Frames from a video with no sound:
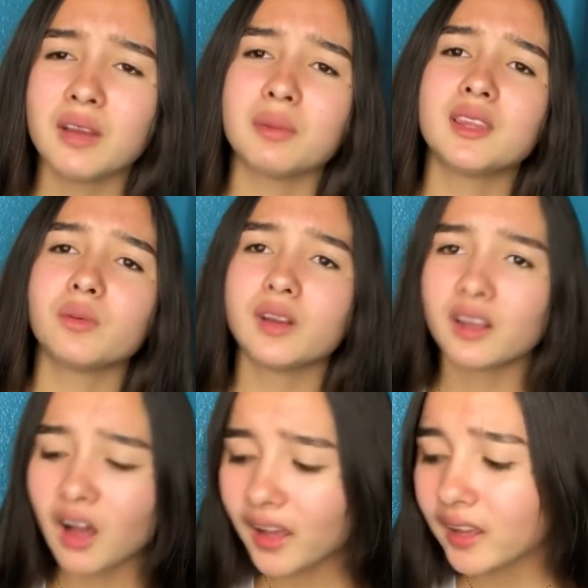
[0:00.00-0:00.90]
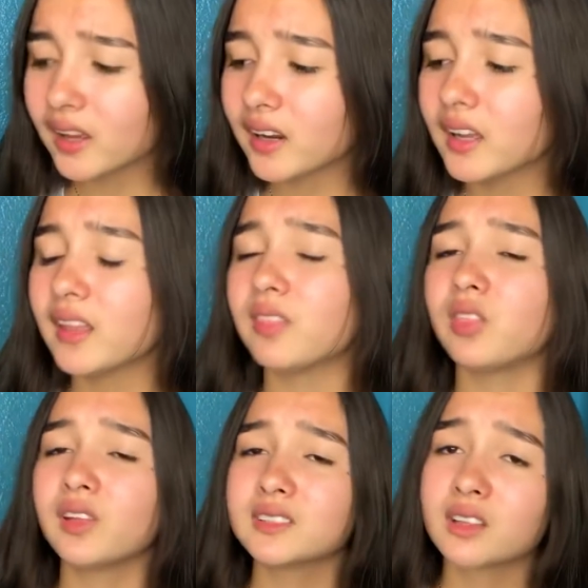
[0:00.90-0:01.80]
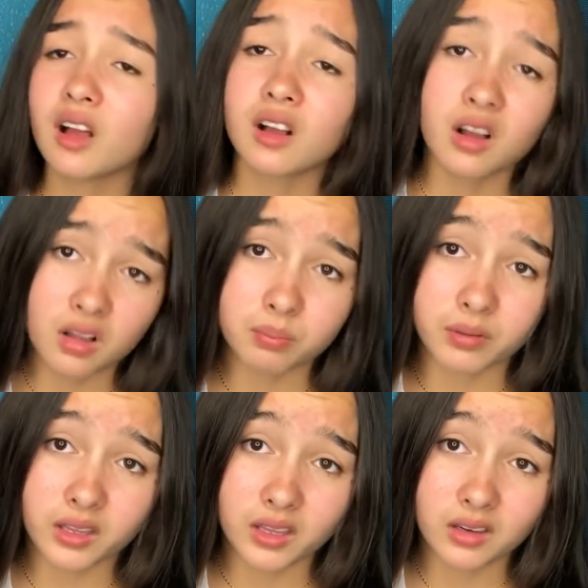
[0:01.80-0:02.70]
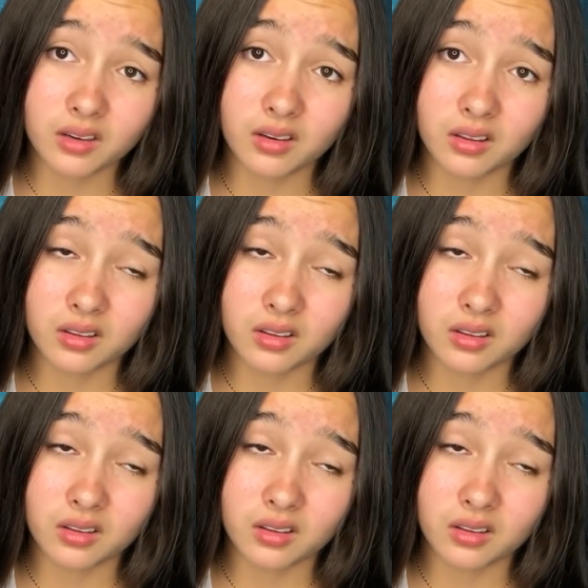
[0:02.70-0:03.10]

But then when I got here, things got complicated.